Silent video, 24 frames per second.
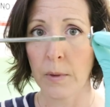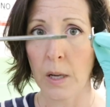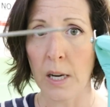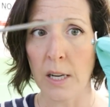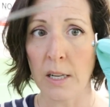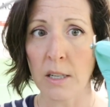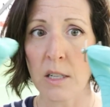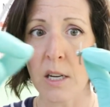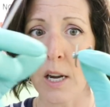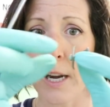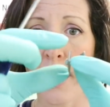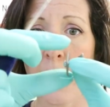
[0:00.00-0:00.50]

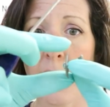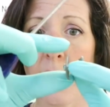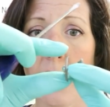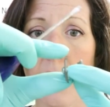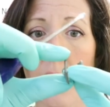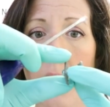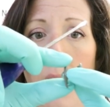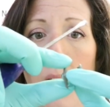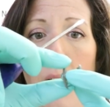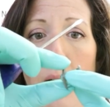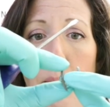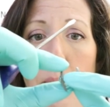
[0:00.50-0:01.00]
and tighten
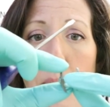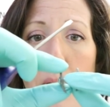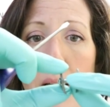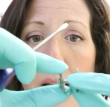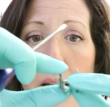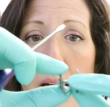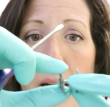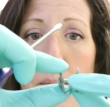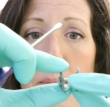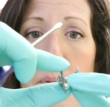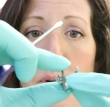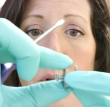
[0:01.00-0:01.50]
it up
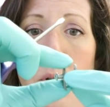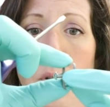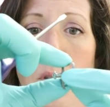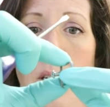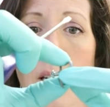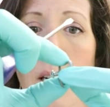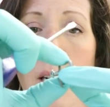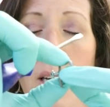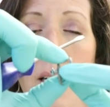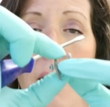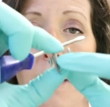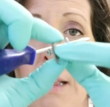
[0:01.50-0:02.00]
and it pulls
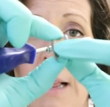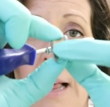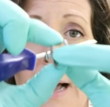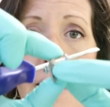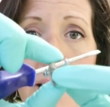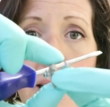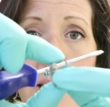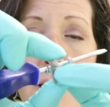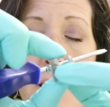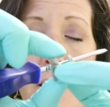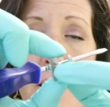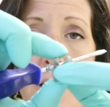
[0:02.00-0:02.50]
it and
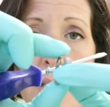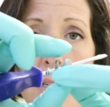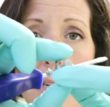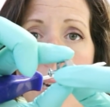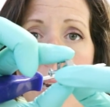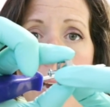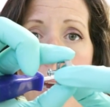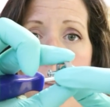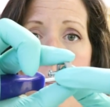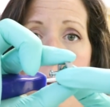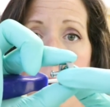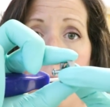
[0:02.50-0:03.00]
locks it
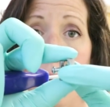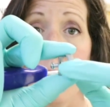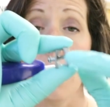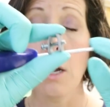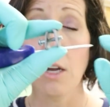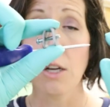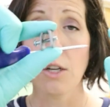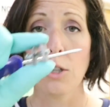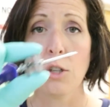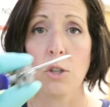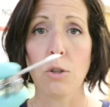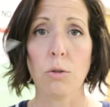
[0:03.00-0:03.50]
together.
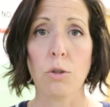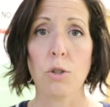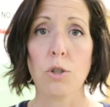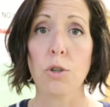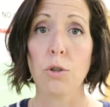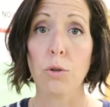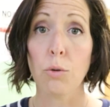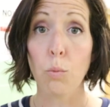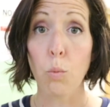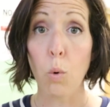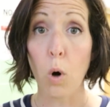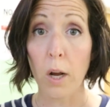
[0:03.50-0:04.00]
You
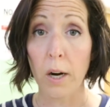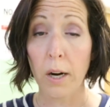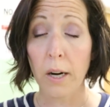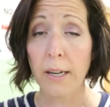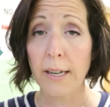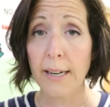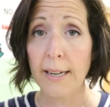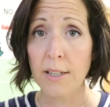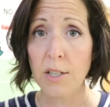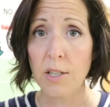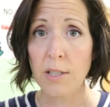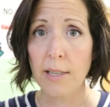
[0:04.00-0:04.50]
do one
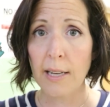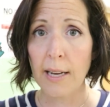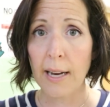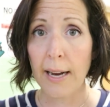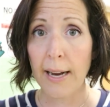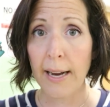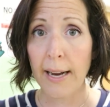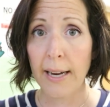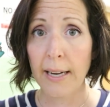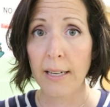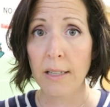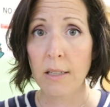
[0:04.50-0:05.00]
on each
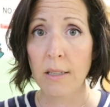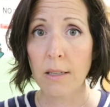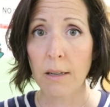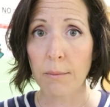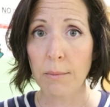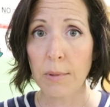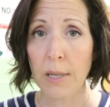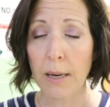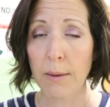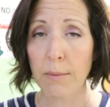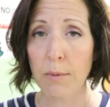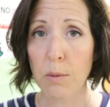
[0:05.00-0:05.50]
side.
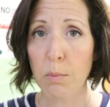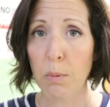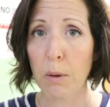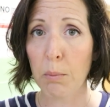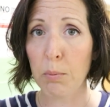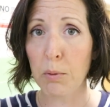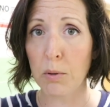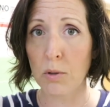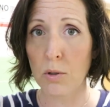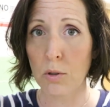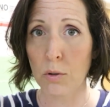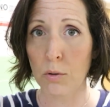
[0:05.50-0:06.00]
Sometimes
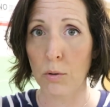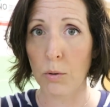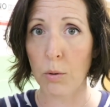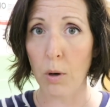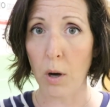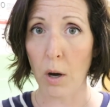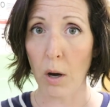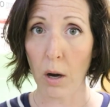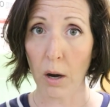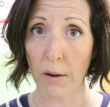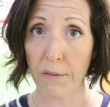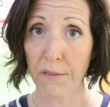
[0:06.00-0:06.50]
people do
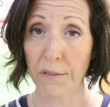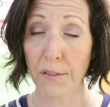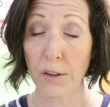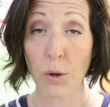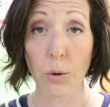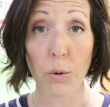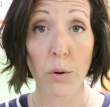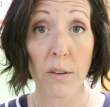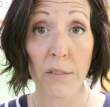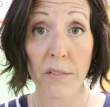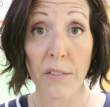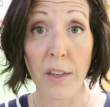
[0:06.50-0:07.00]
a
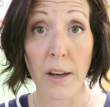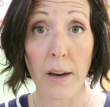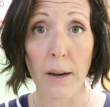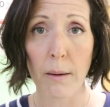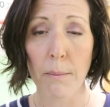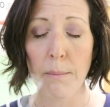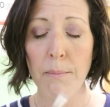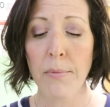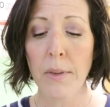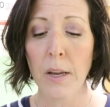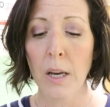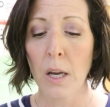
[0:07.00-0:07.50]
few of
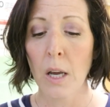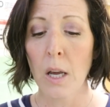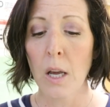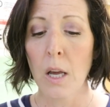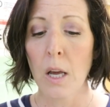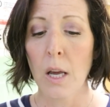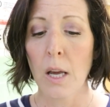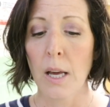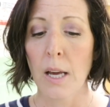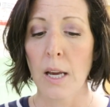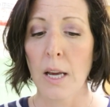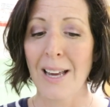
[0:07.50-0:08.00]
them.
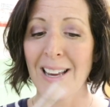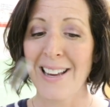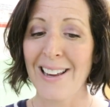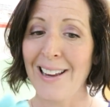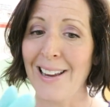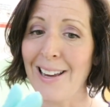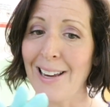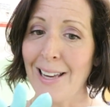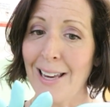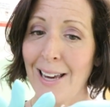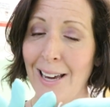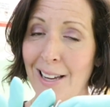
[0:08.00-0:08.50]

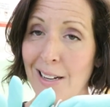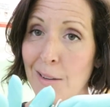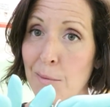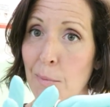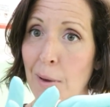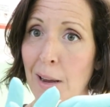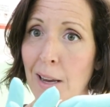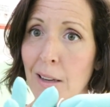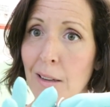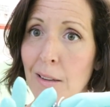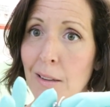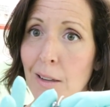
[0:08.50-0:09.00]
It can
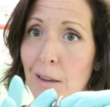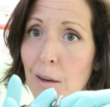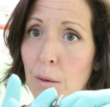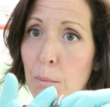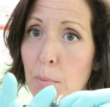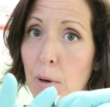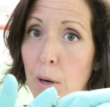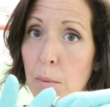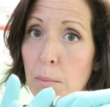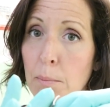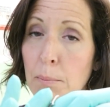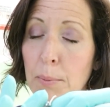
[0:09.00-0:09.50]
make a little
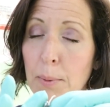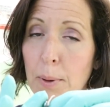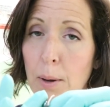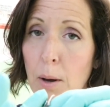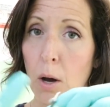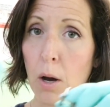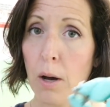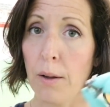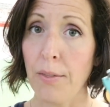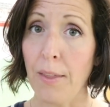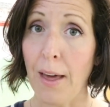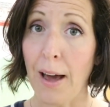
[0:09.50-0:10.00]
bump
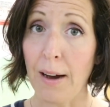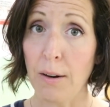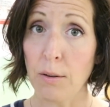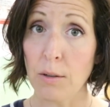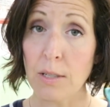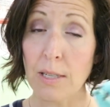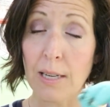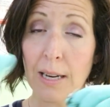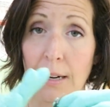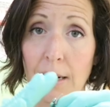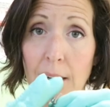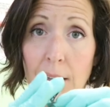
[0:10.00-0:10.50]
on the
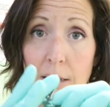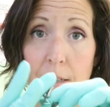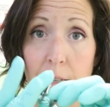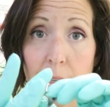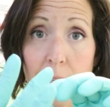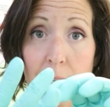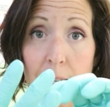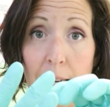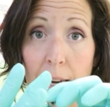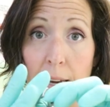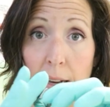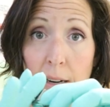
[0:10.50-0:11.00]
outside of the
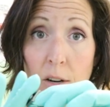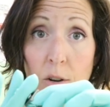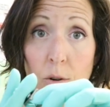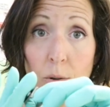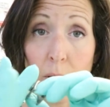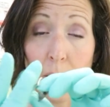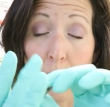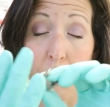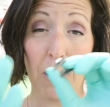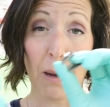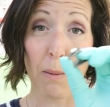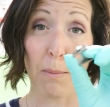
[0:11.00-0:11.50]
skin. You
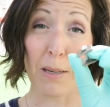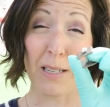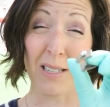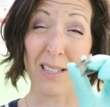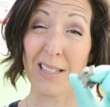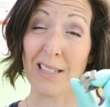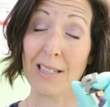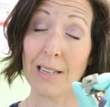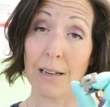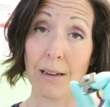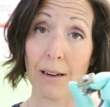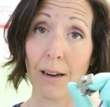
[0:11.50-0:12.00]
can maybe
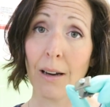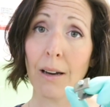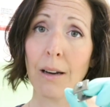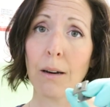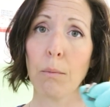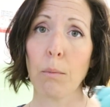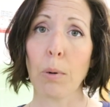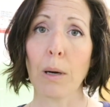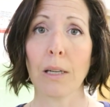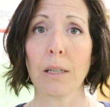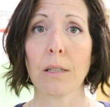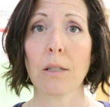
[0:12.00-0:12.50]
see it,
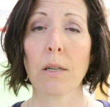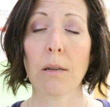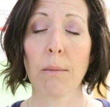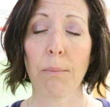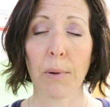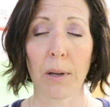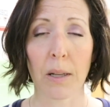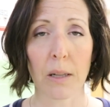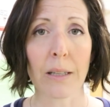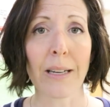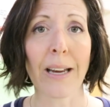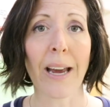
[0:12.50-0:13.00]
but
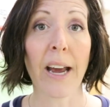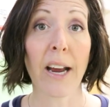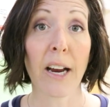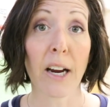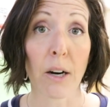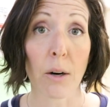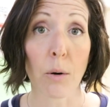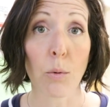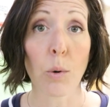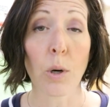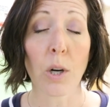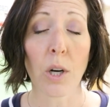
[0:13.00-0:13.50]
typically
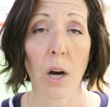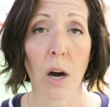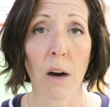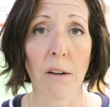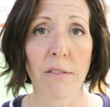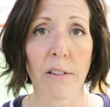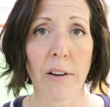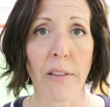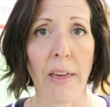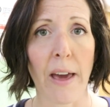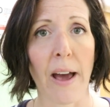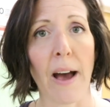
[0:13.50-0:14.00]
hair will
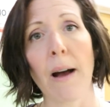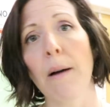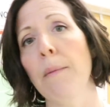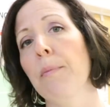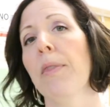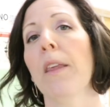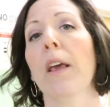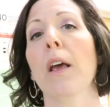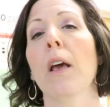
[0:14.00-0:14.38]
cover that.